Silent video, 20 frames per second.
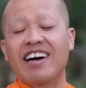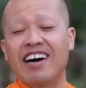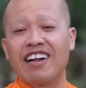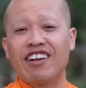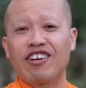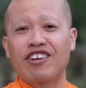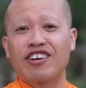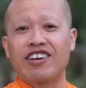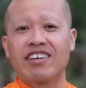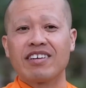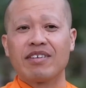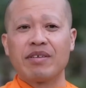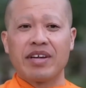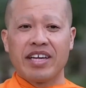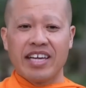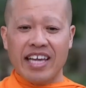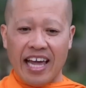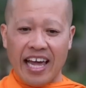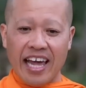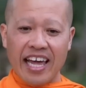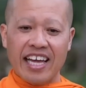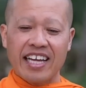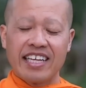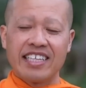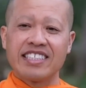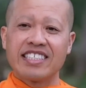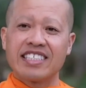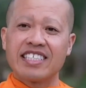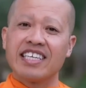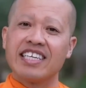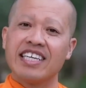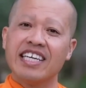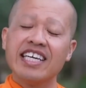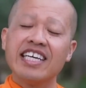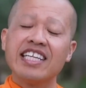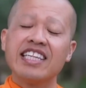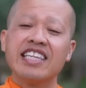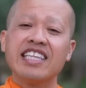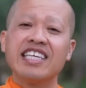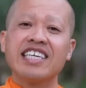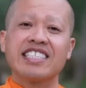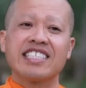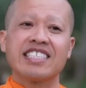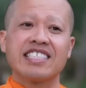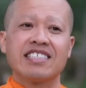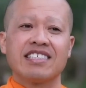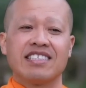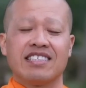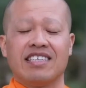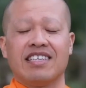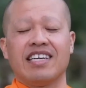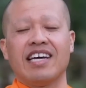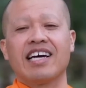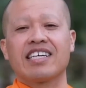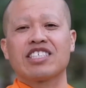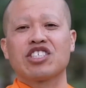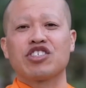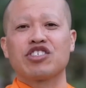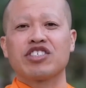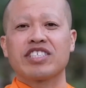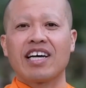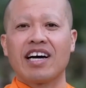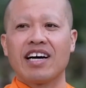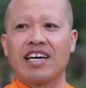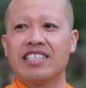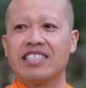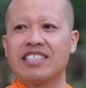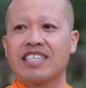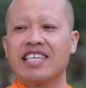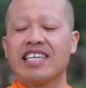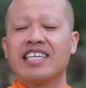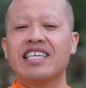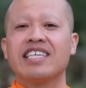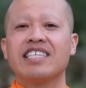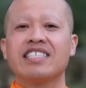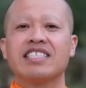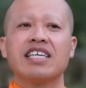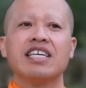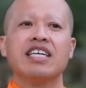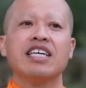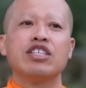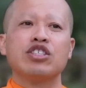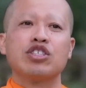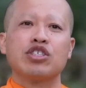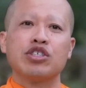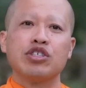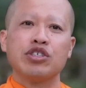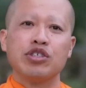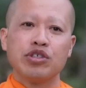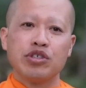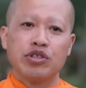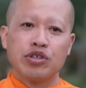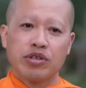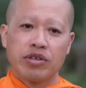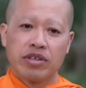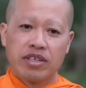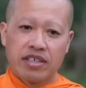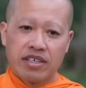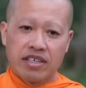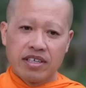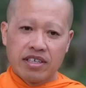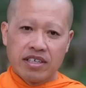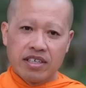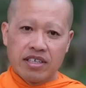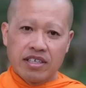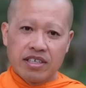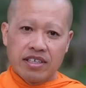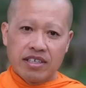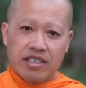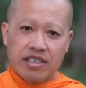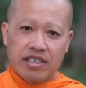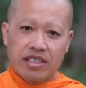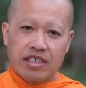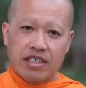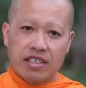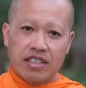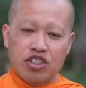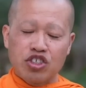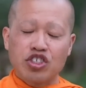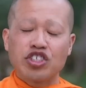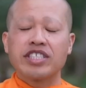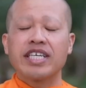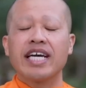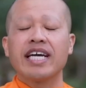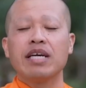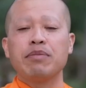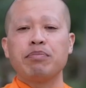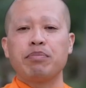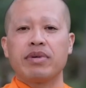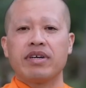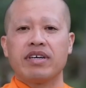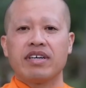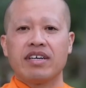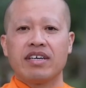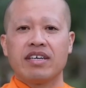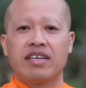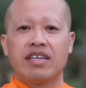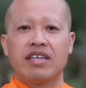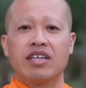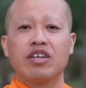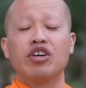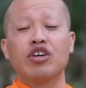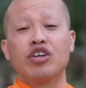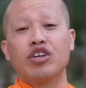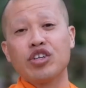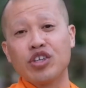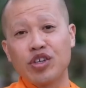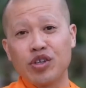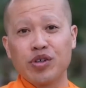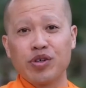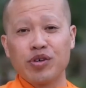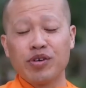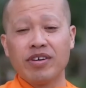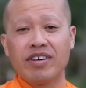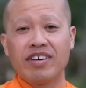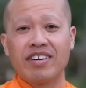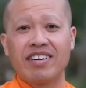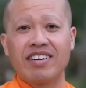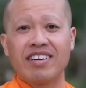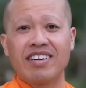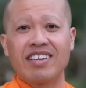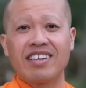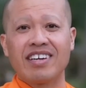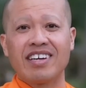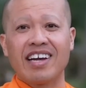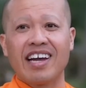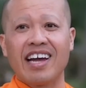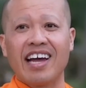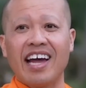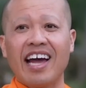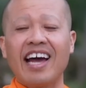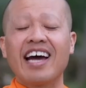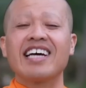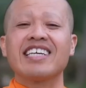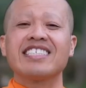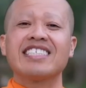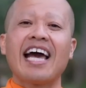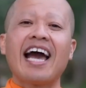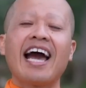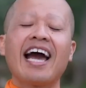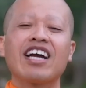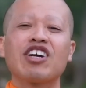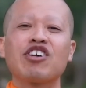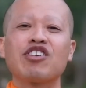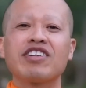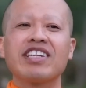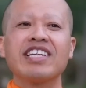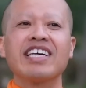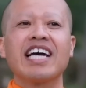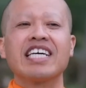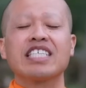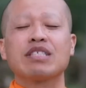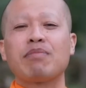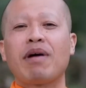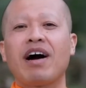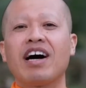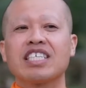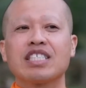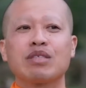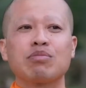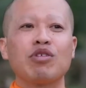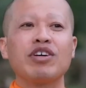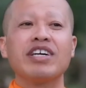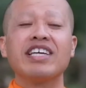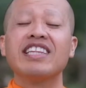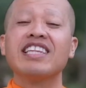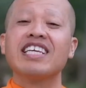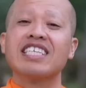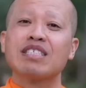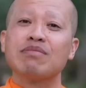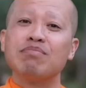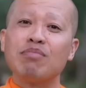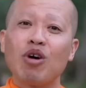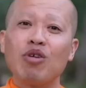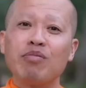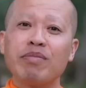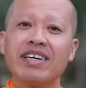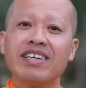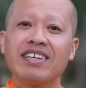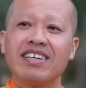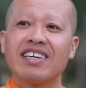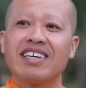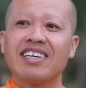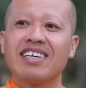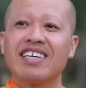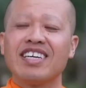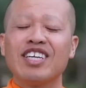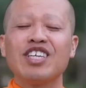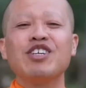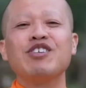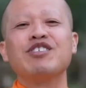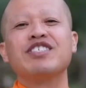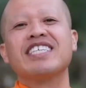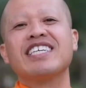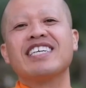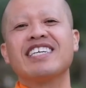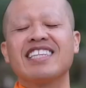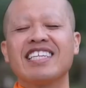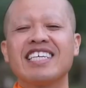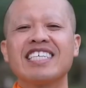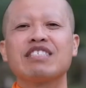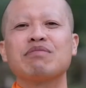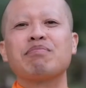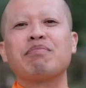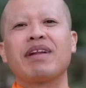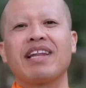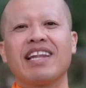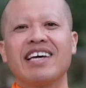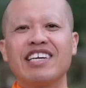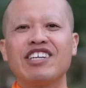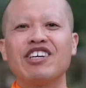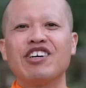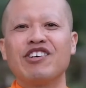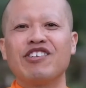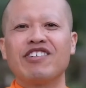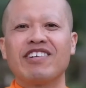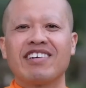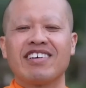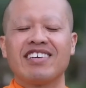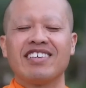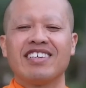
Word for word: color, and in this exercise is to shape you as accurately as possible in this moment using this Play-Doh.